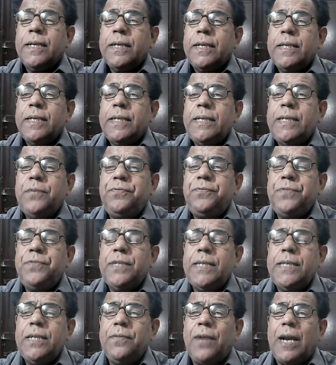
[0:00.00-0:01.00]
if
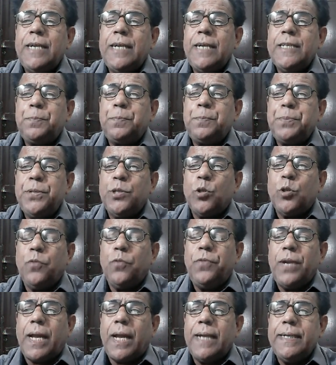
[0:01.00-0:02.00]
we divide speed of
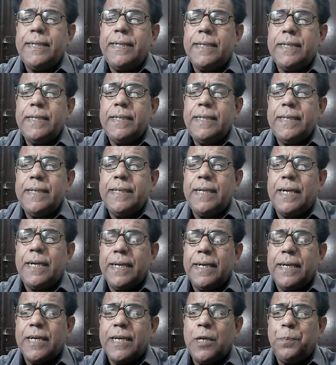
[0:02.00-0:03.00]
light in
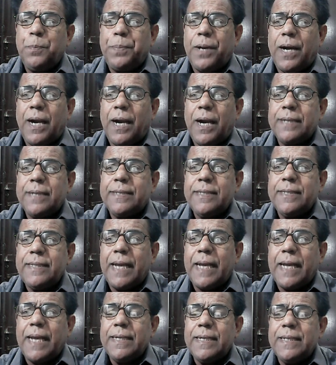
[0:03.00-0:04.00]
100 parts,
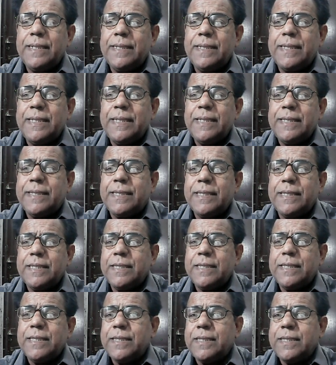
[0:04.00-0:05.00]
then this
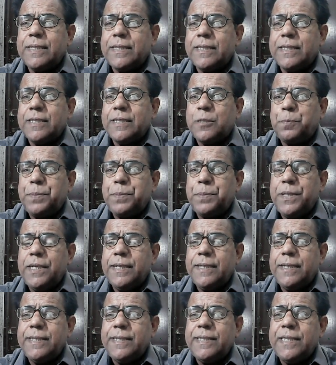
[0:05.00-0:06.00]

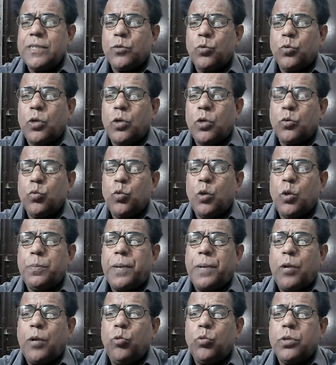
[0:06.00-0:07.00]
speed is equal to
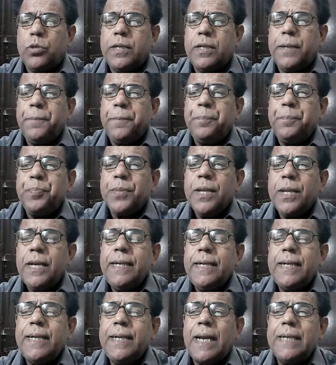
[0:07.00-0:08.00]
about
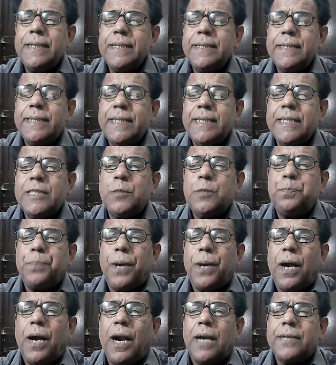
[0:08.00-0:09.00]
96
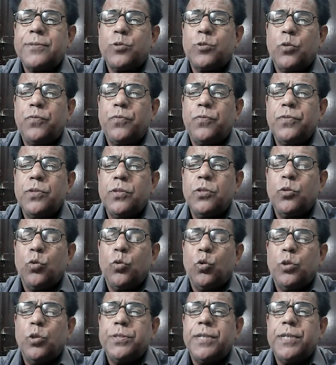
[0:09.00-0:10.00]
parts of
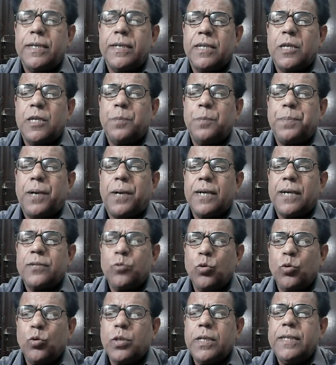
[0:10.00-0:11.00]
those 100 parts.
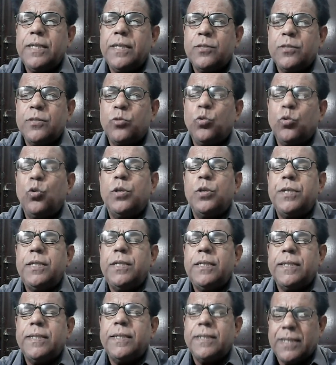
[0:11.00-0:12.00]
Okay, so
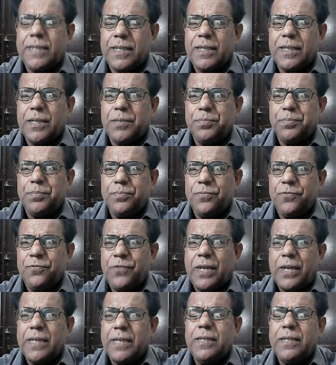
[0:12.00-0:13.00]
it is a
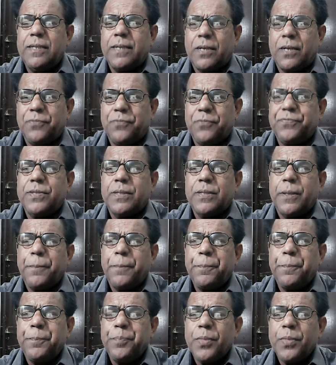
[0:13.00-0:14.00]
very rough
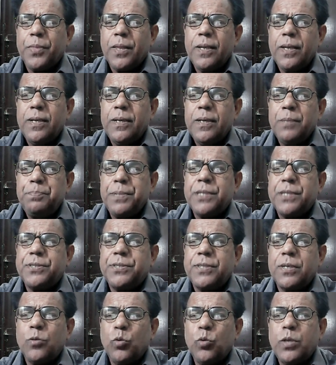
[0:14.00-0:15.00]

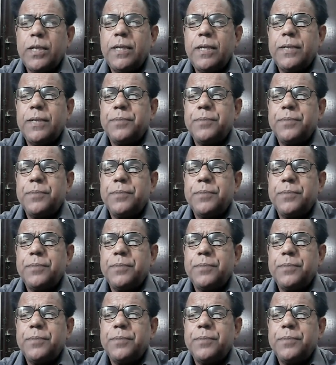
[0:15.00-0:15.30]
picture. Okay,